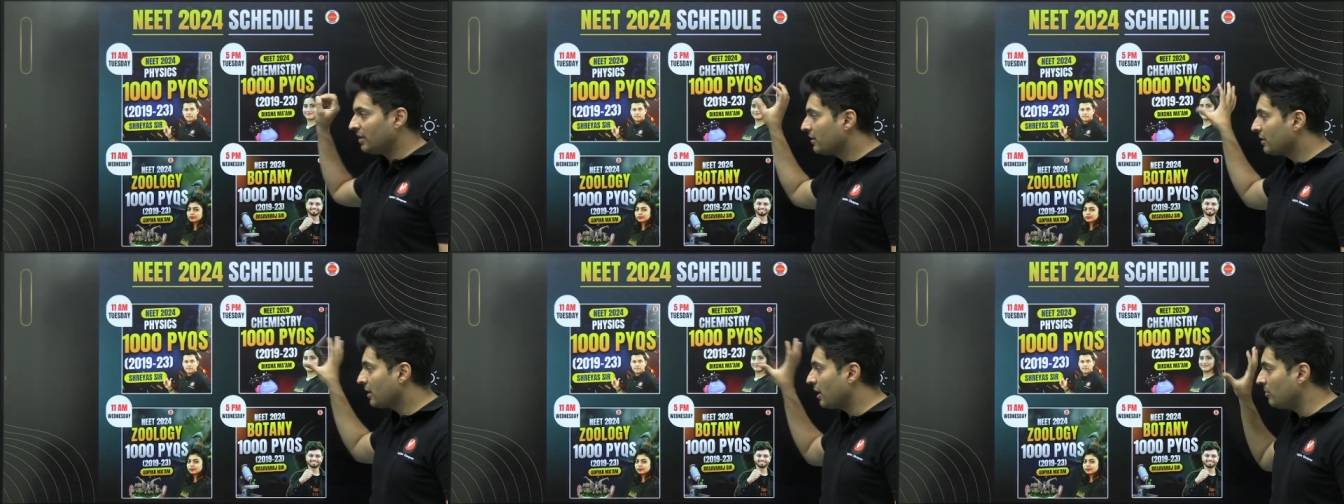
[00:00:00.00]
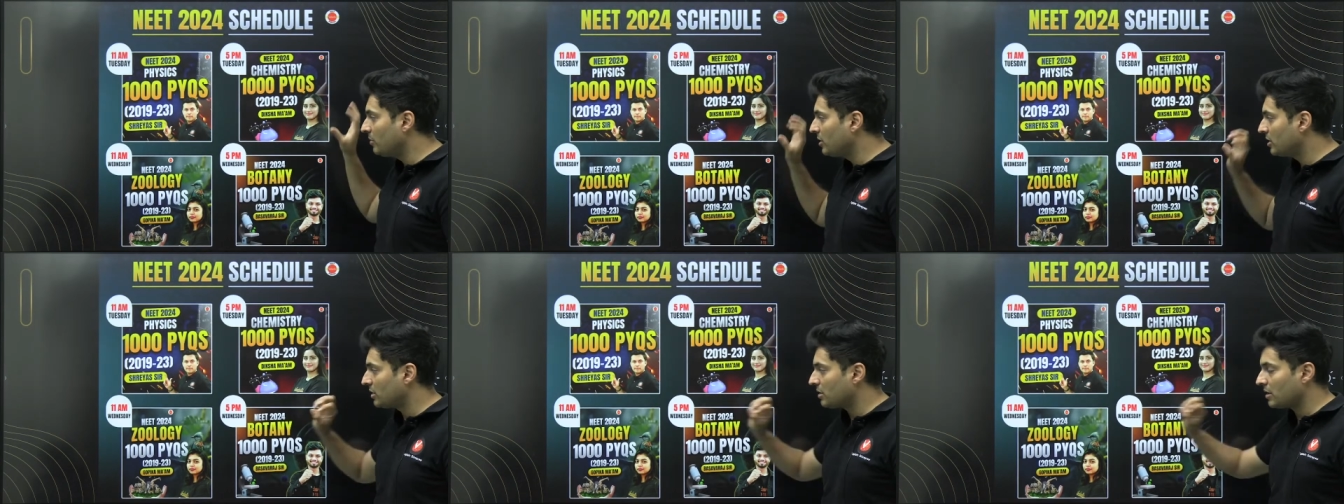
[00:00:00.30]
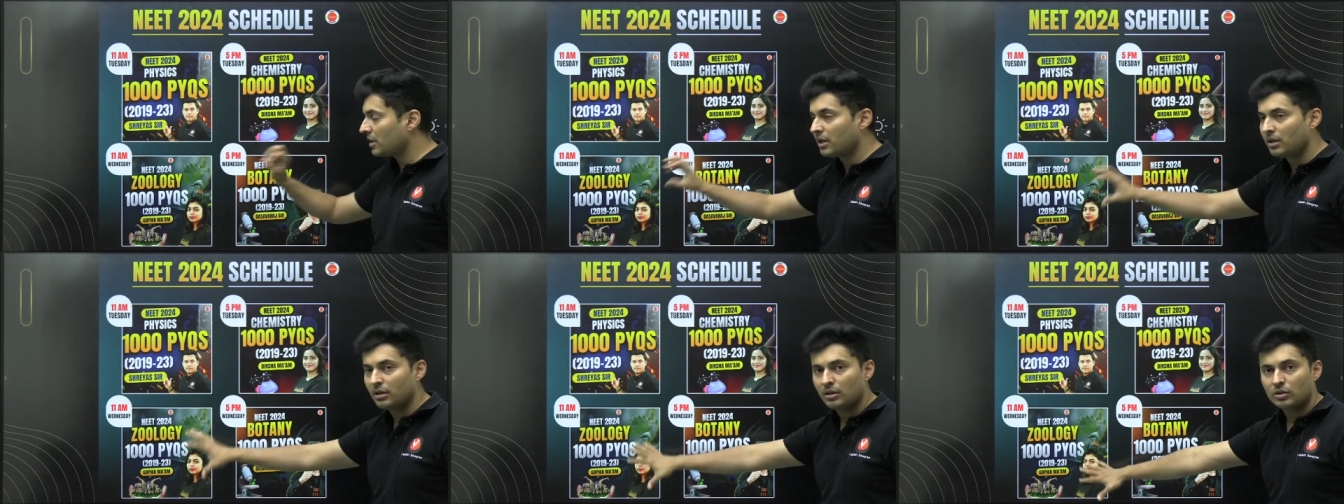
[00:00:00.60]

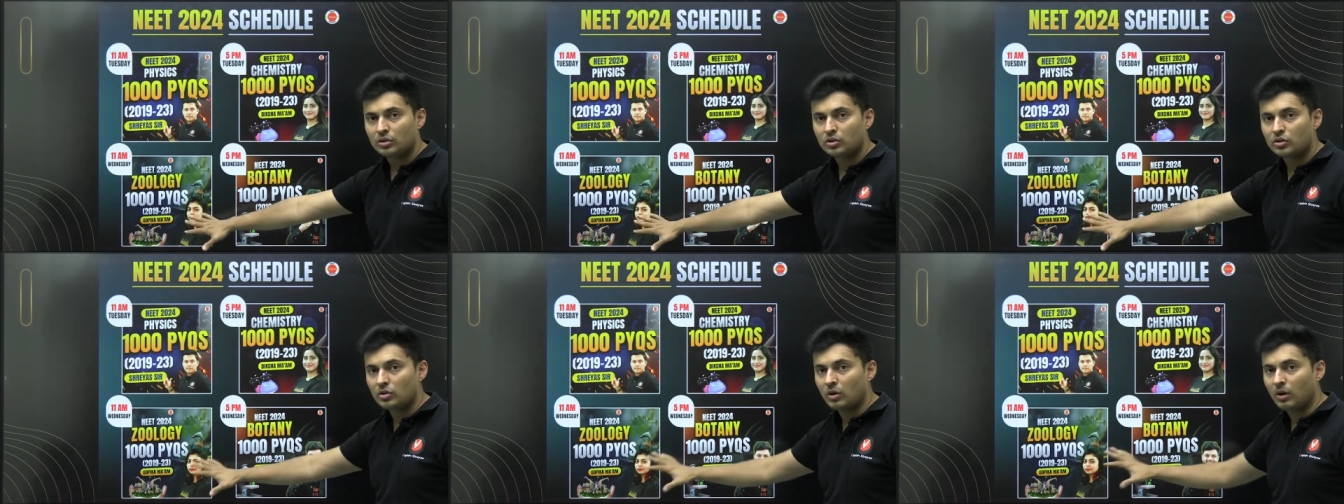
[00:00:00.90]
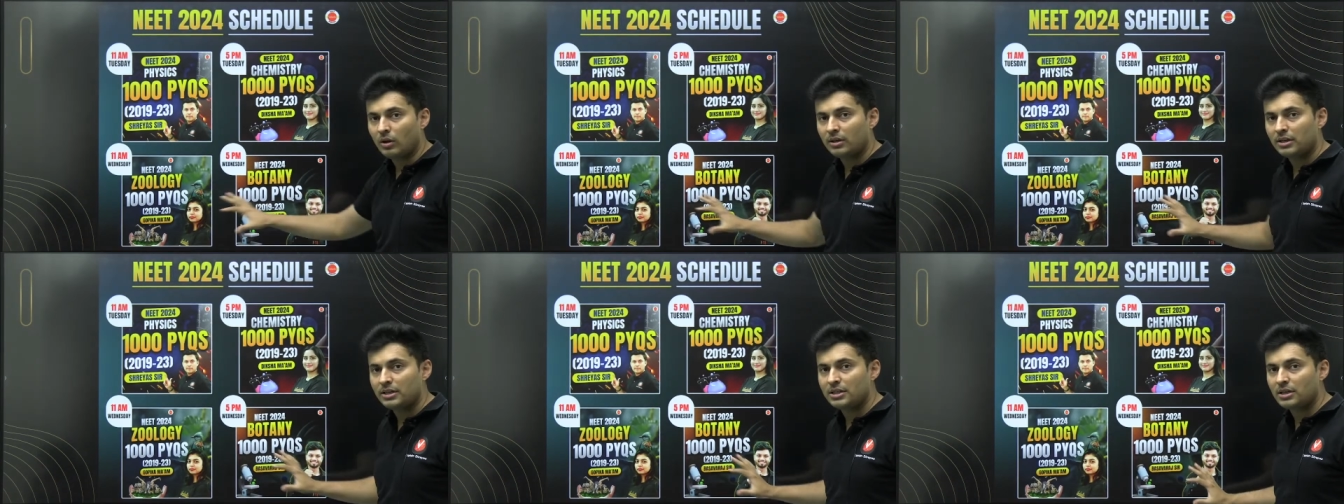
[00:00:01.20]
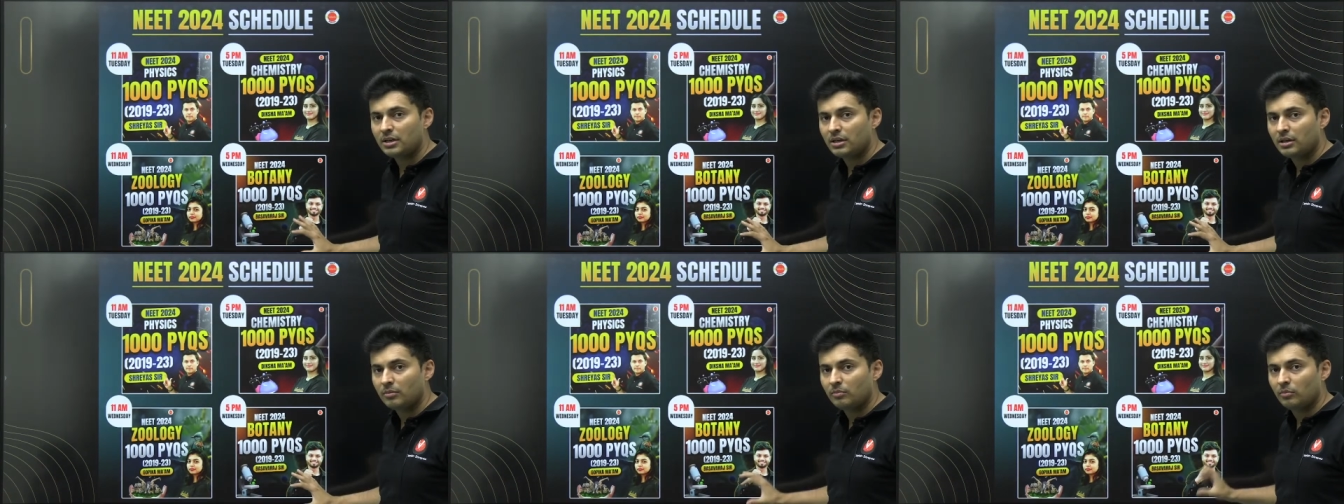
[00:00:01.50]
chemistry,
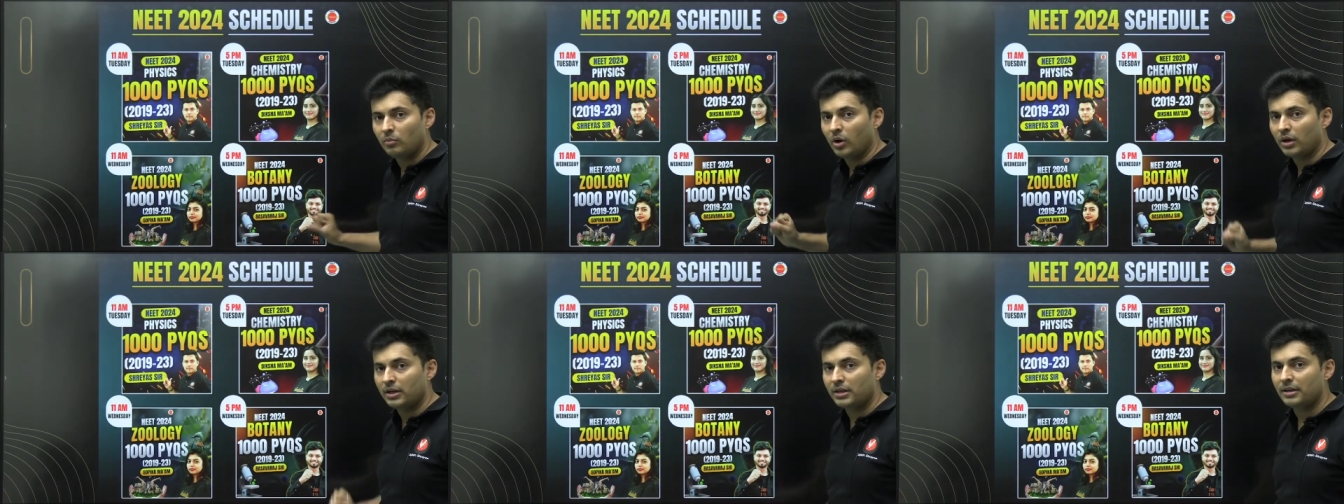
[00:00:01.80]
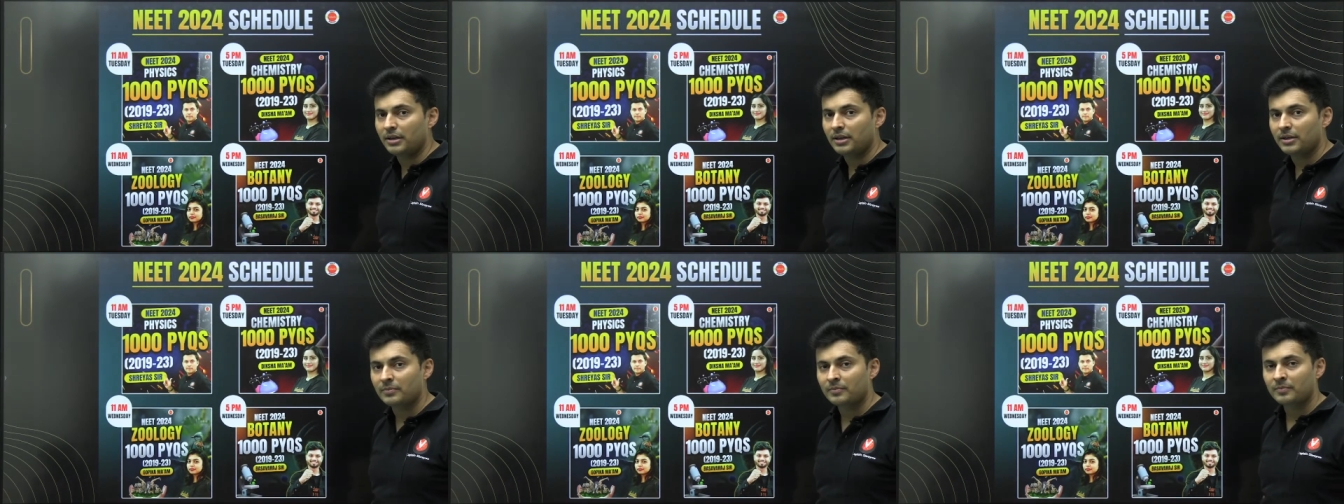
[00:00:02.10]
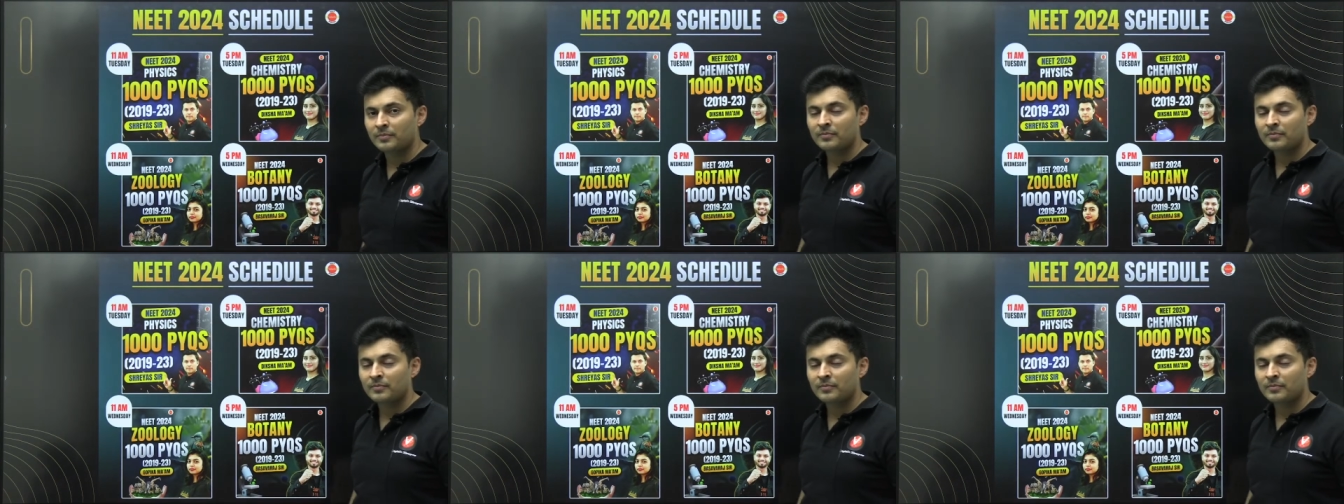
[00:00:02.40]
zoology, botany.